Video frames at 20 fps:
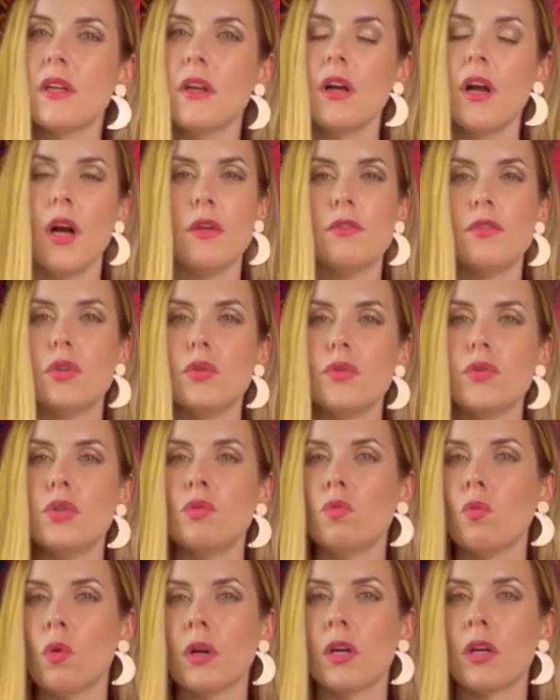of who
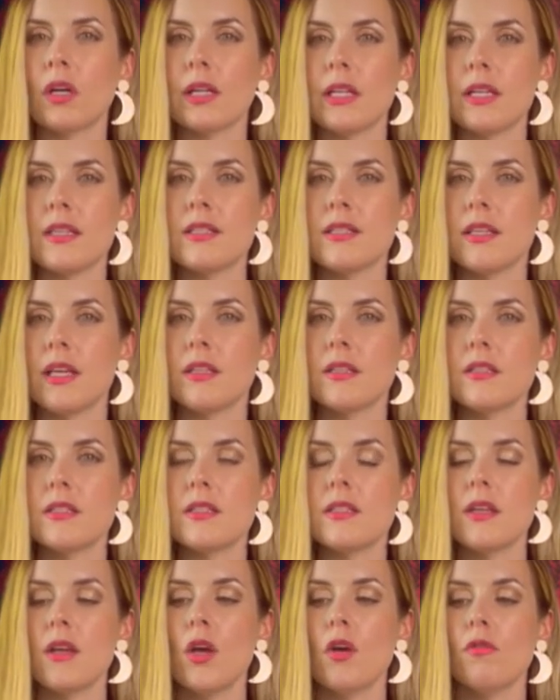you were in a
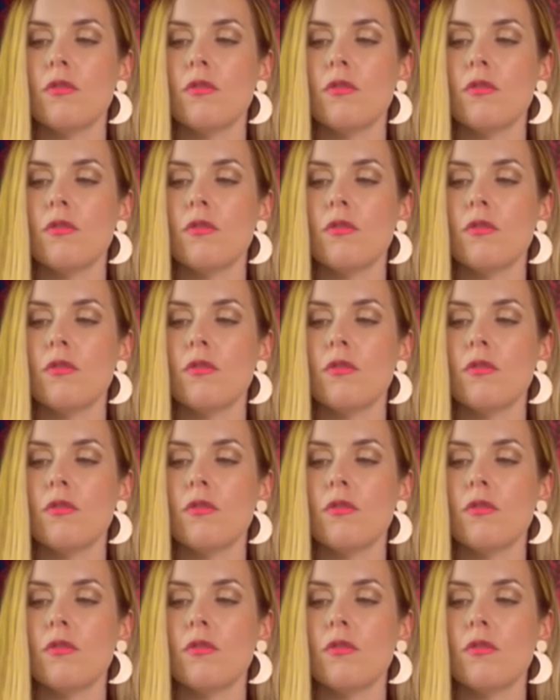sense